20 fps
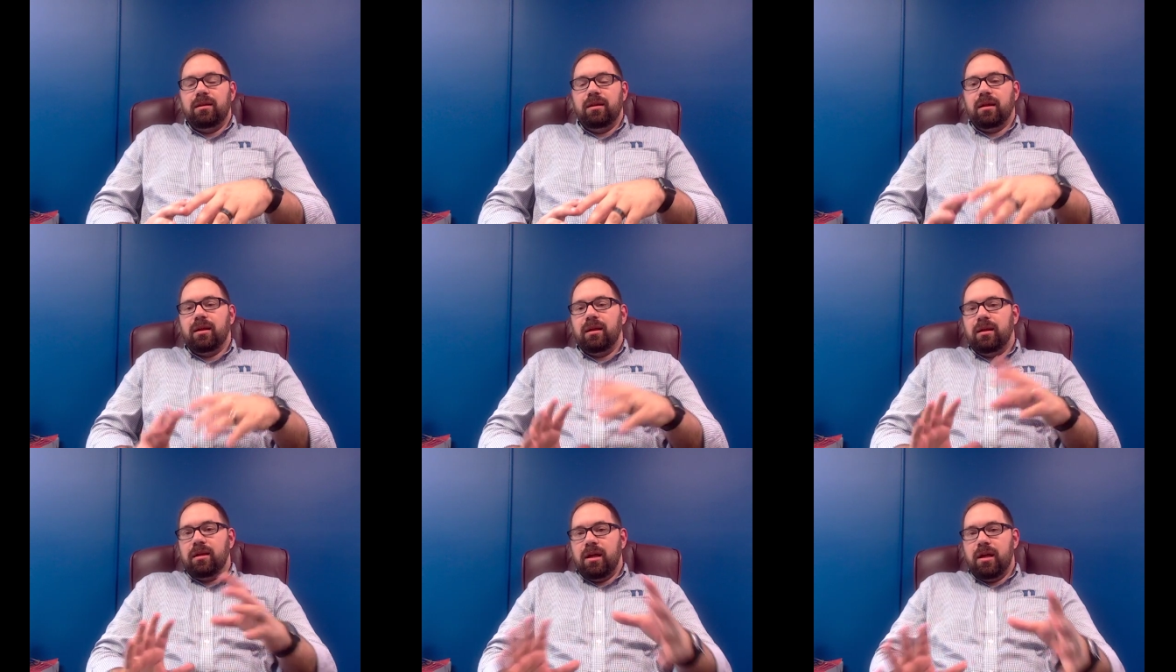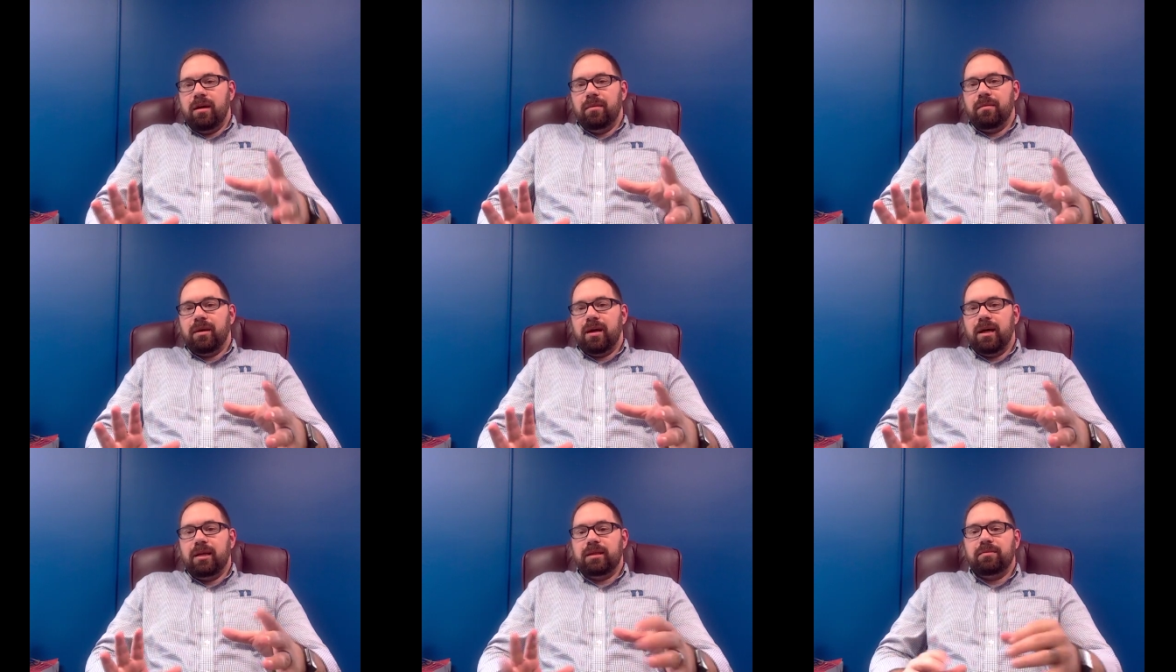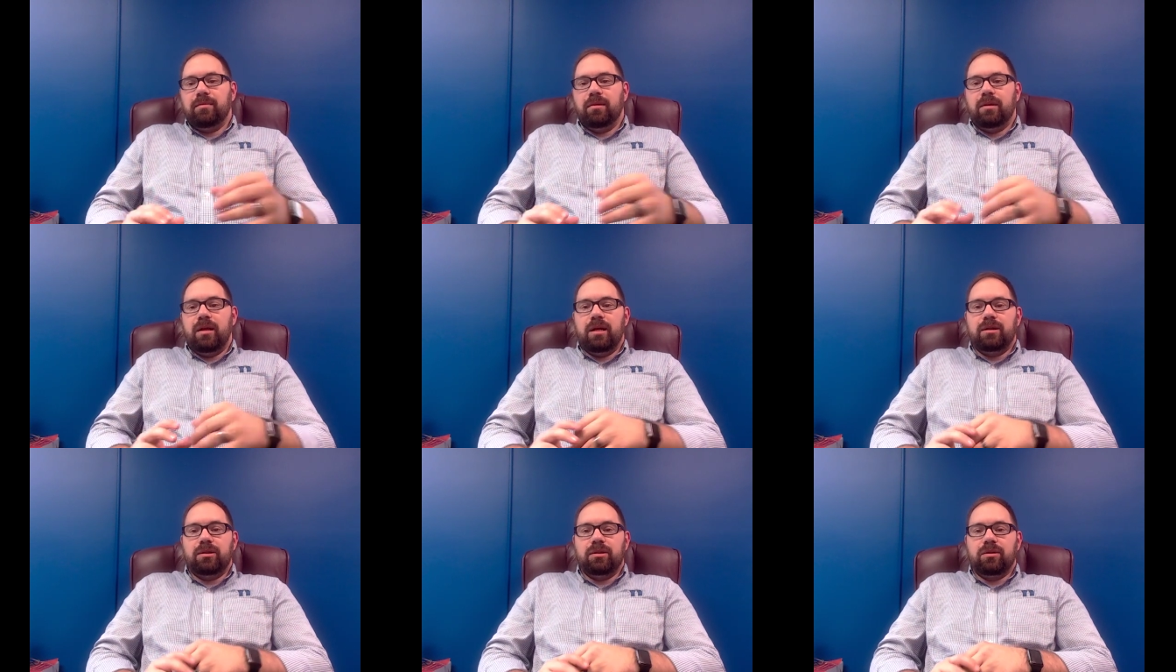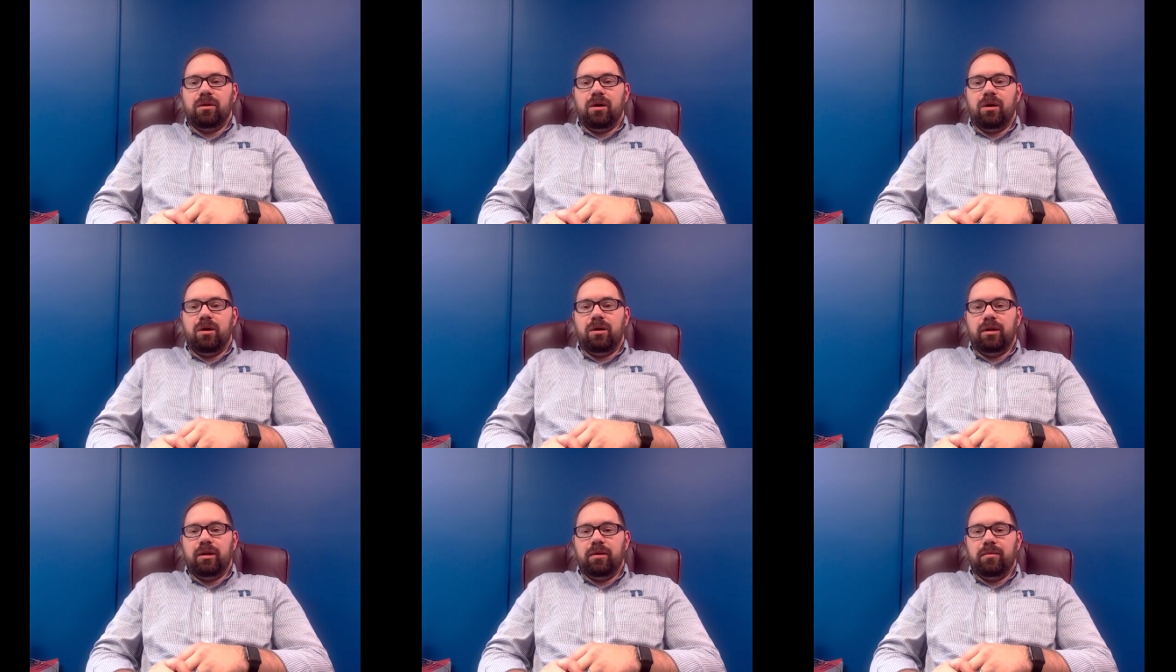the Kalam cosmological
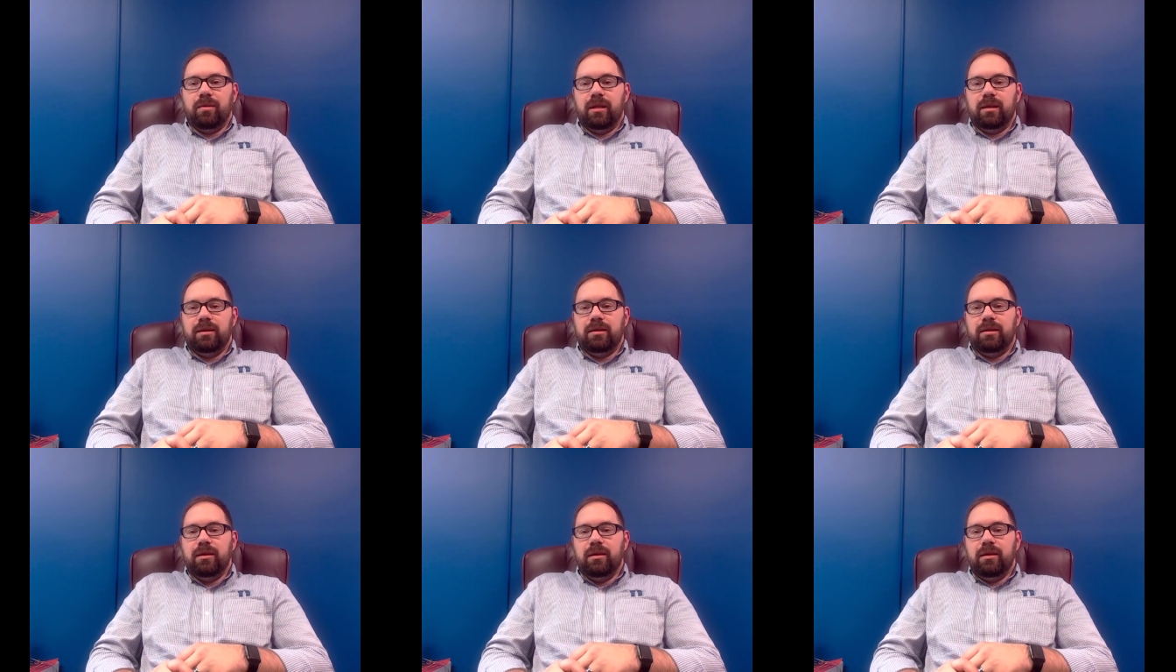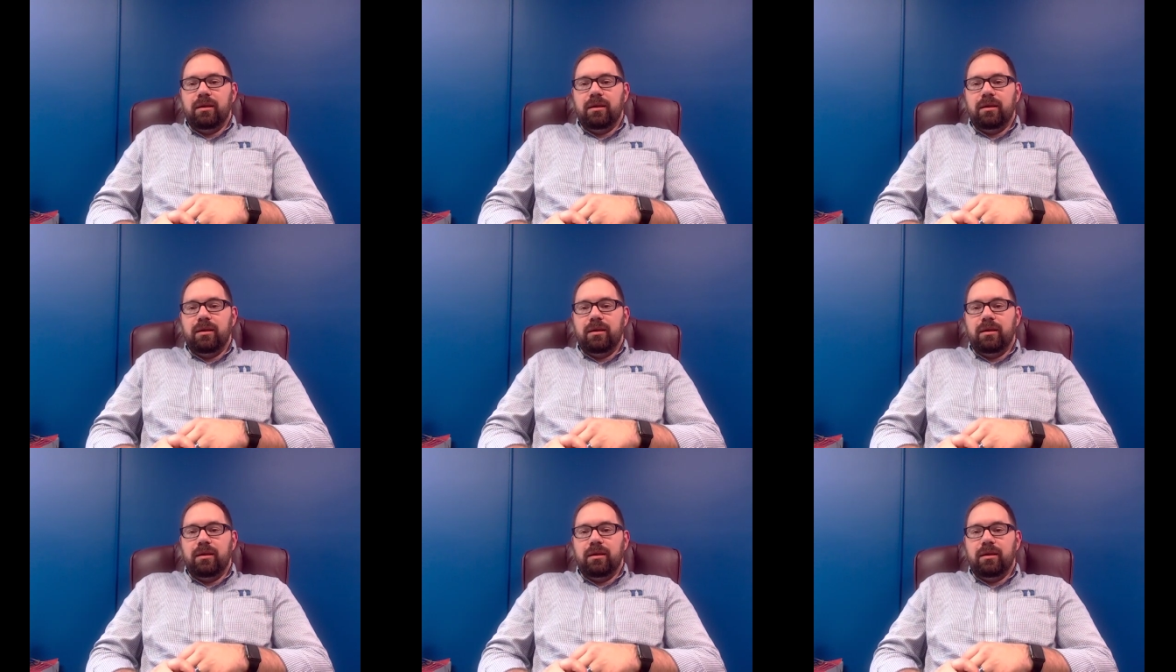argument,